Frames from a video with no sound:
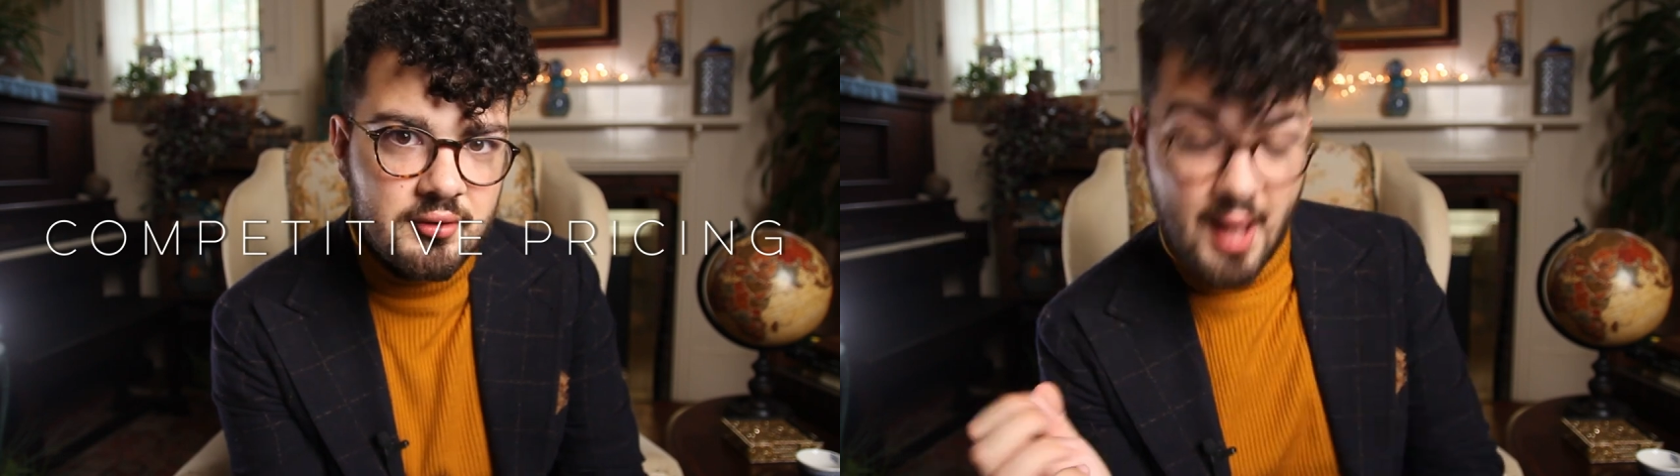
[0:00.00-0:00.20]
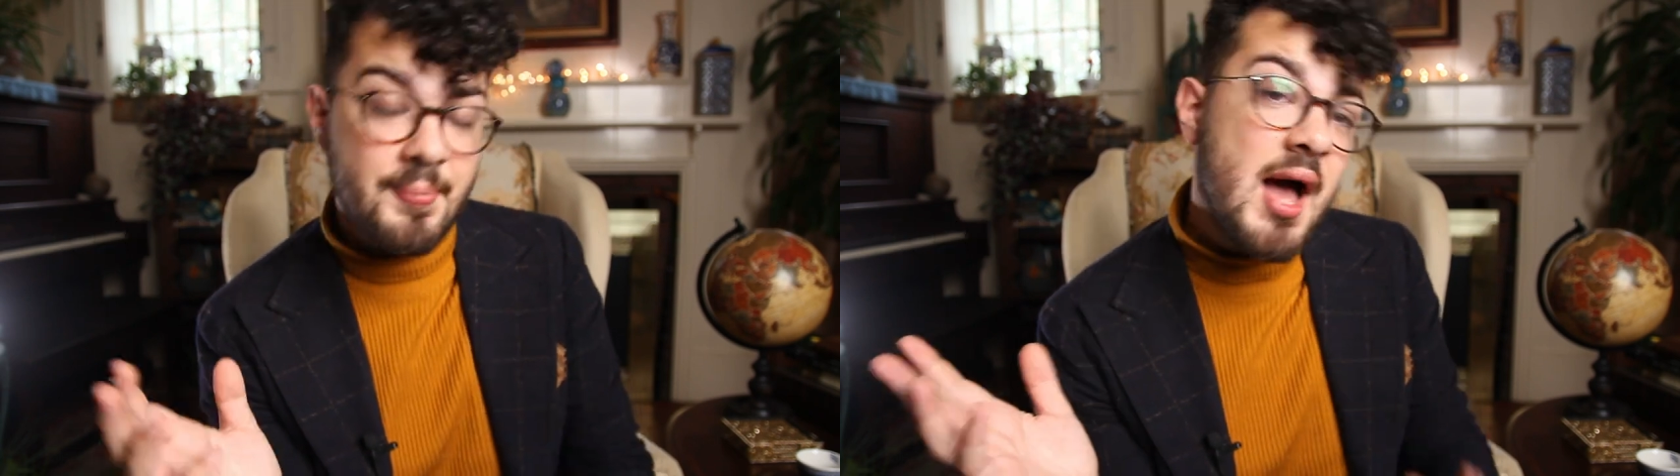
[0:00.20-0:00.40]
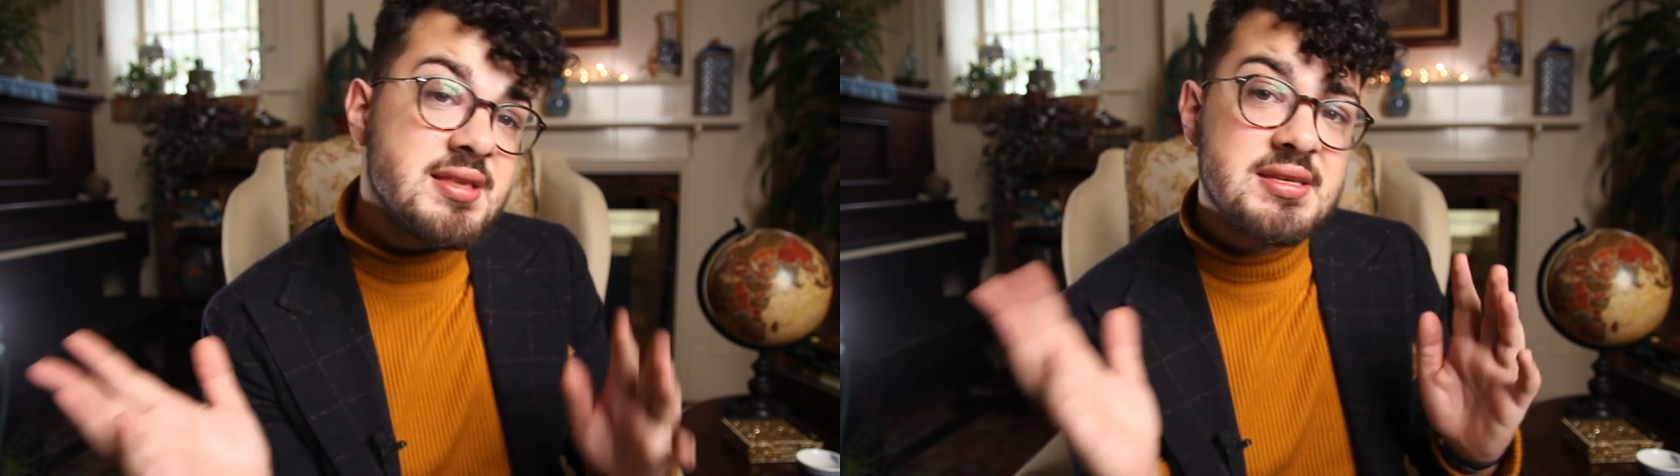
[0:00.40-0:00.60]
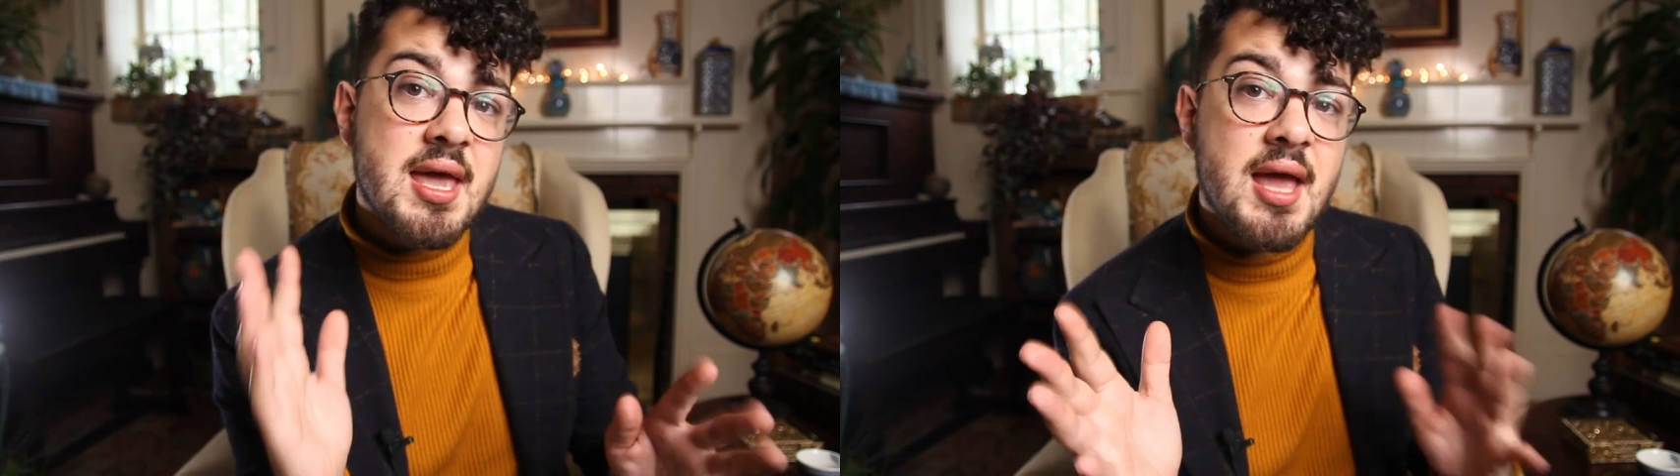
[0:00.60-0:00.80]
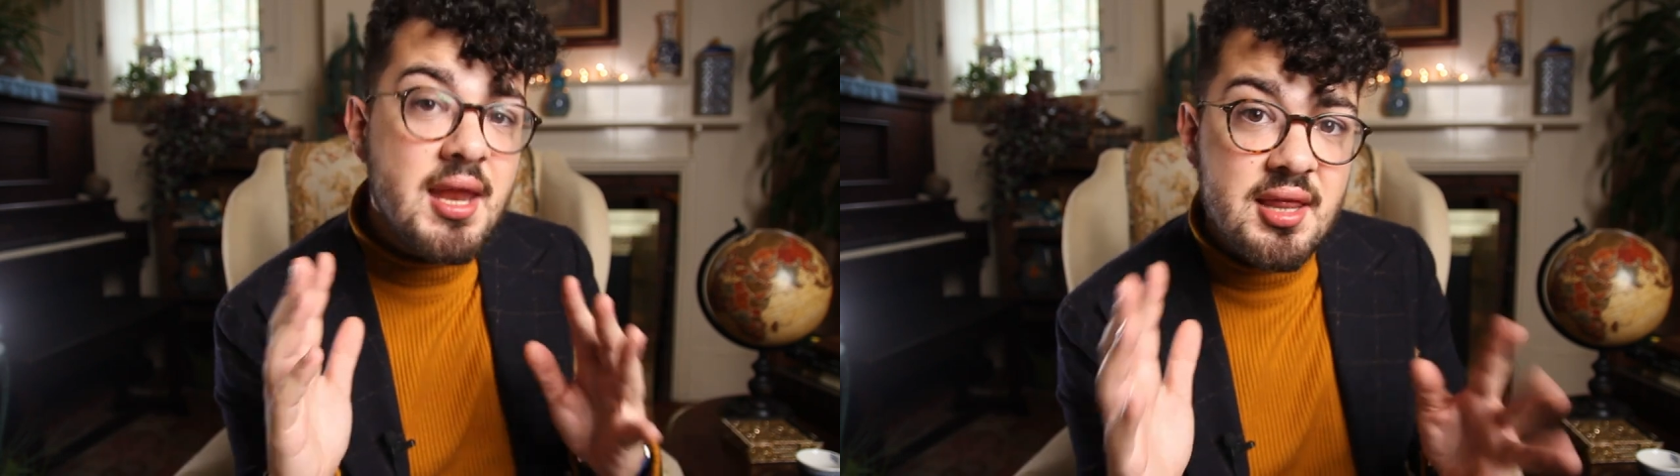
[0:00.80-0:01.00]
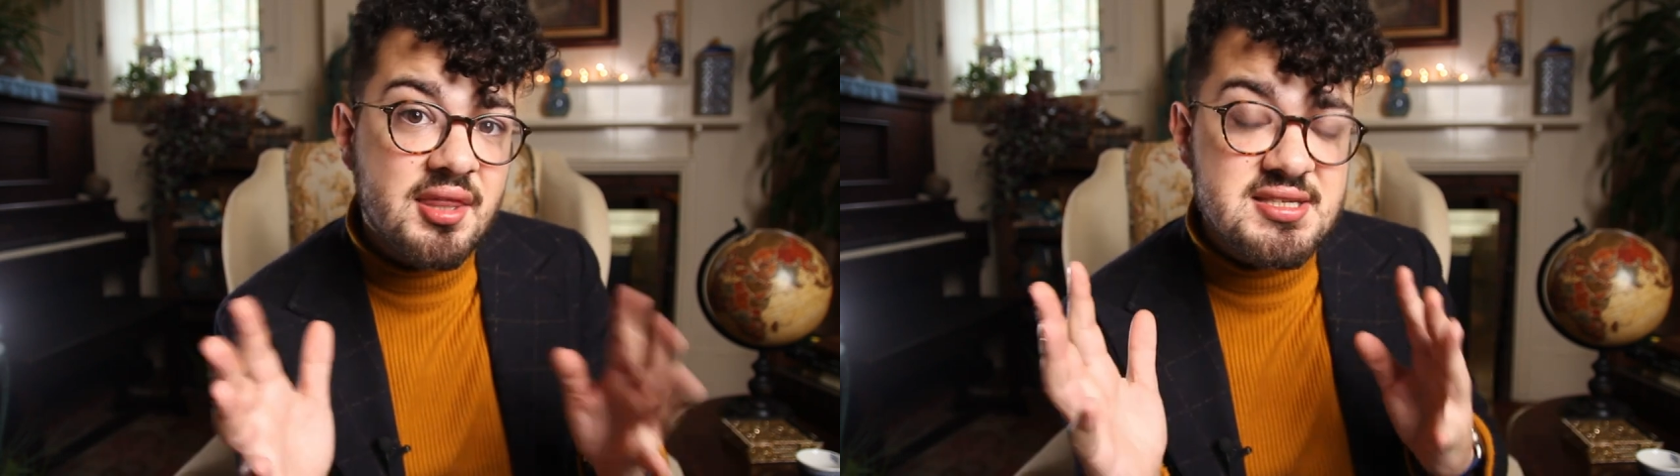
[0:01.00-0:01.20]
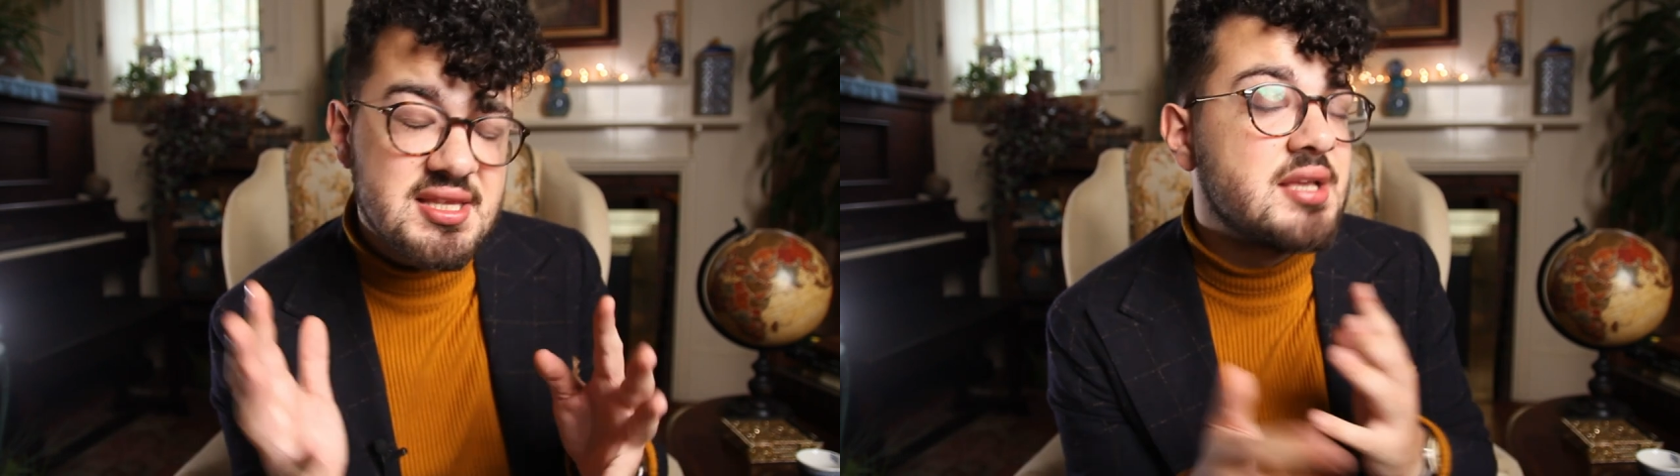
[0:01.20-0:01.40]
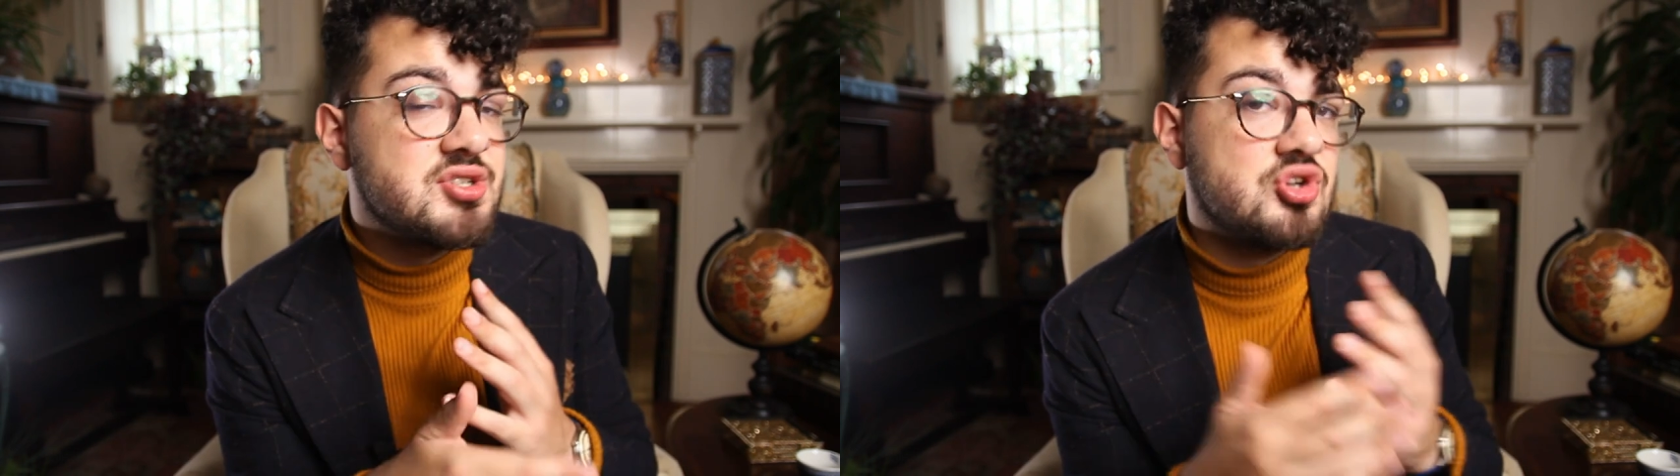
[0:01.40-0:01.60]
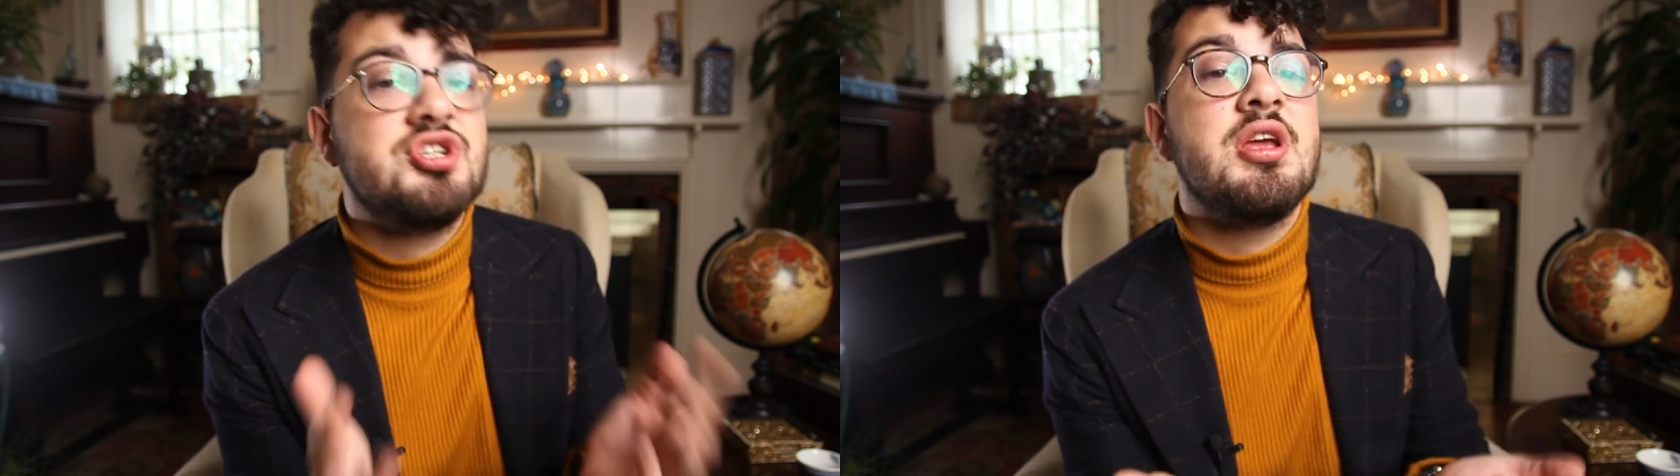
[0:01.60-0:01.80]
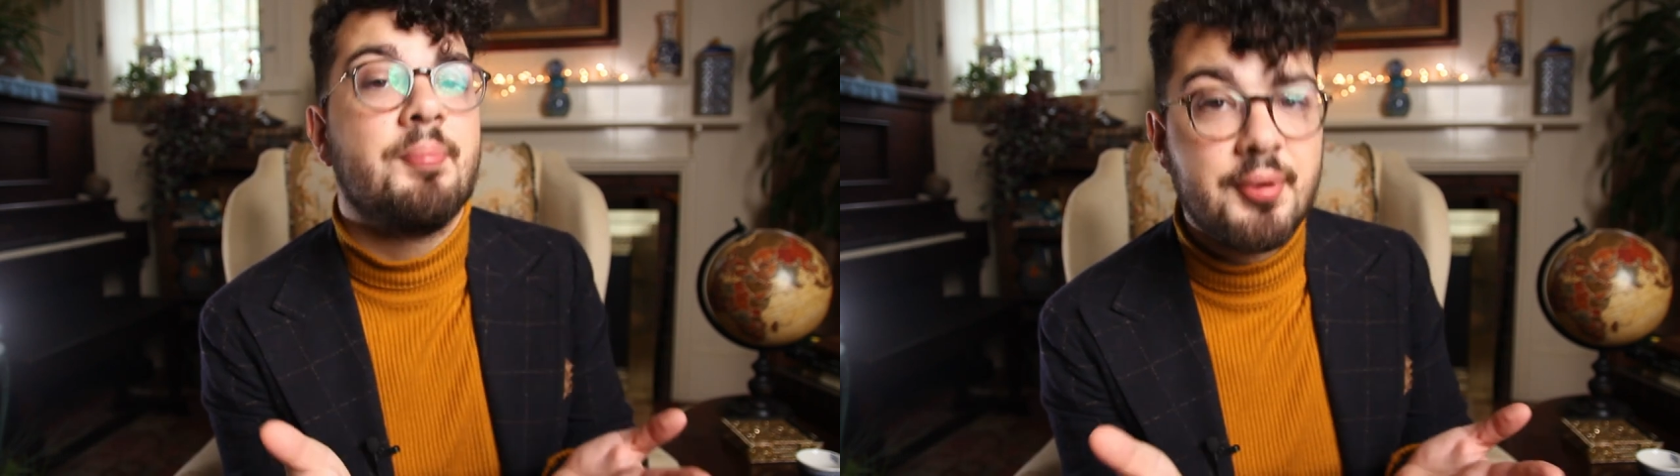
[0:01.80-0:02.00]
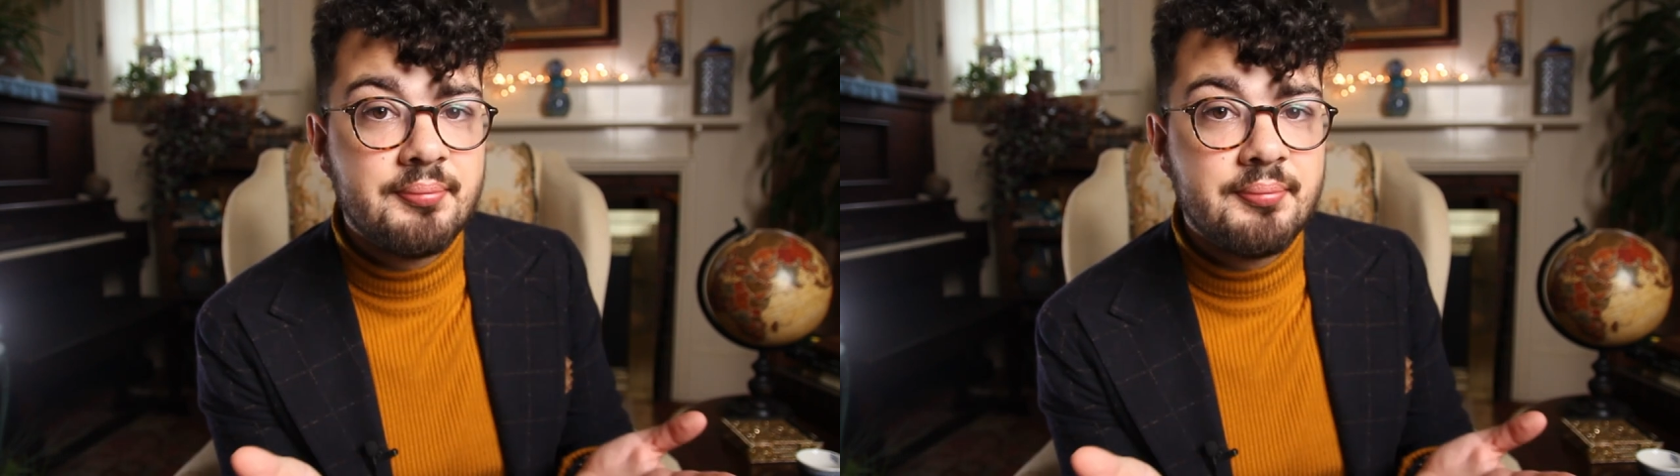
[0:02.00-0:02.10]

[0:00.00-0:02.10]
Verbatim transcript: I'm not saying any of these things are cheap.